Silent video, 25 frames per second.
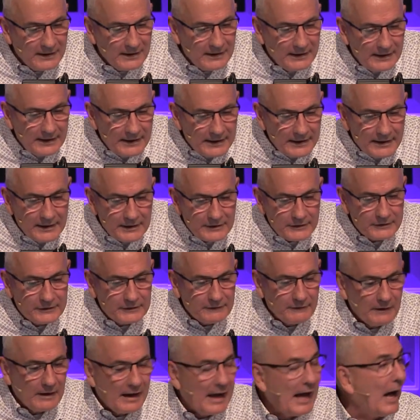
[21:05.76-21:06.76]
is
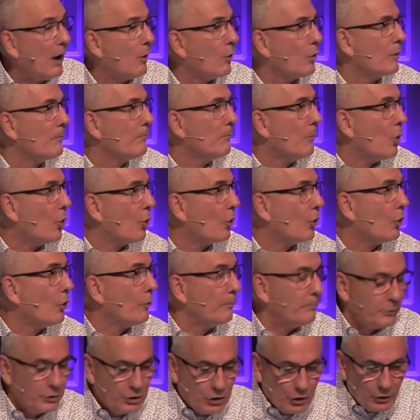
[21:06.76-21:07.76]
our moral
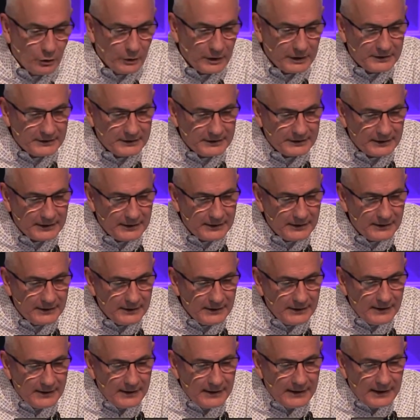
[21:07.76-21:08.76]
purity,
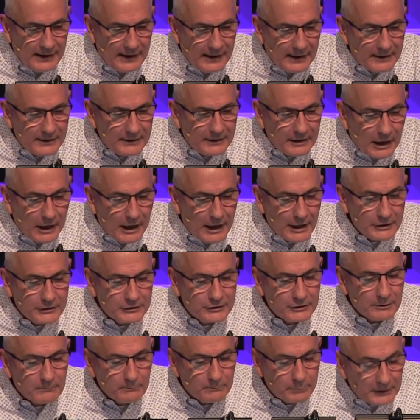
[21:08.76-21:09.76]
and
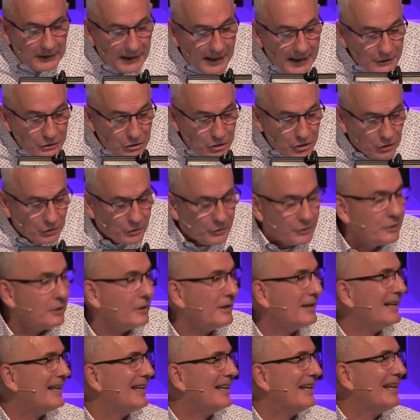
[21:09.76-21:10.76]
God's pleasure
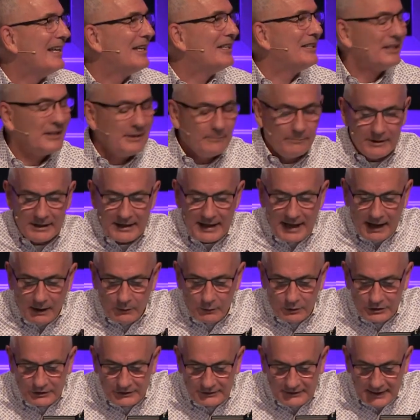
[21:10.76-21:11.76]
is to be
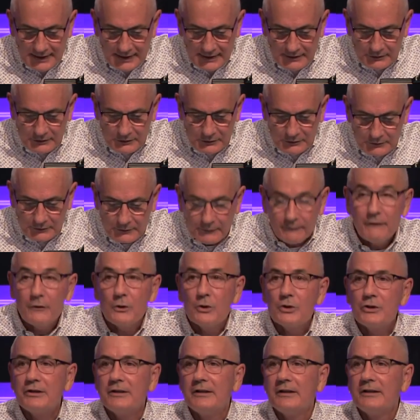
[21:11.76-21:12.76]
our standard. The
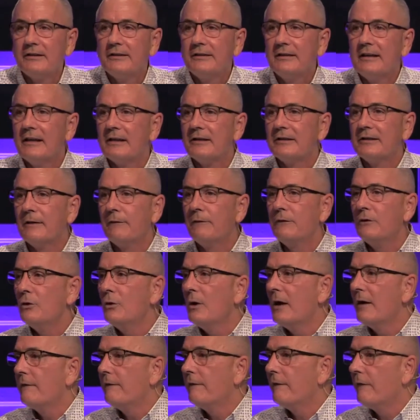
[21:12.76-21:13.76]
first is this if you
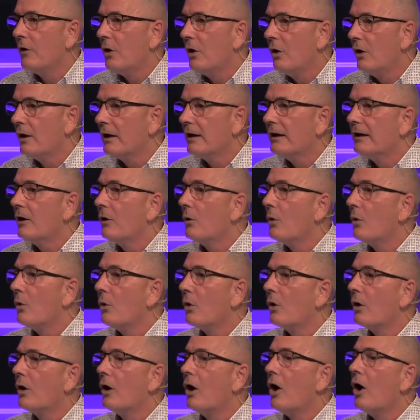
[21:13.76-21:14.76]
have fallen
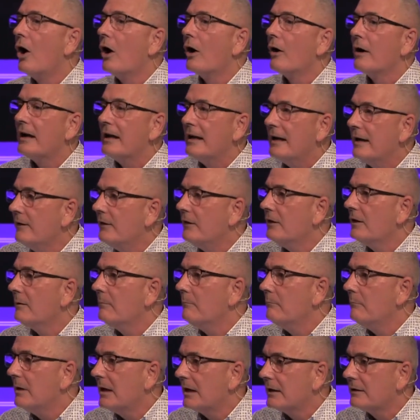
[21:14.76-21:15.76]
or are in the
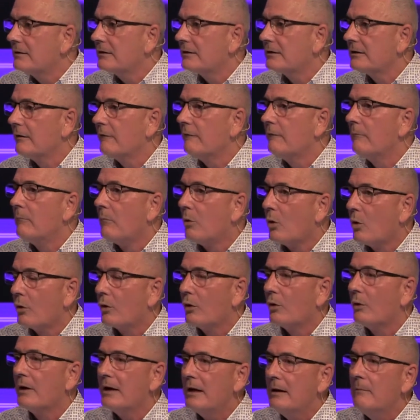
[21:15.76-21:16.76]
midst of
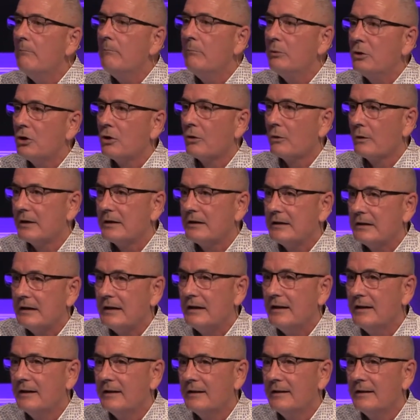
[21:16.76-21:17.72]
moral impurity,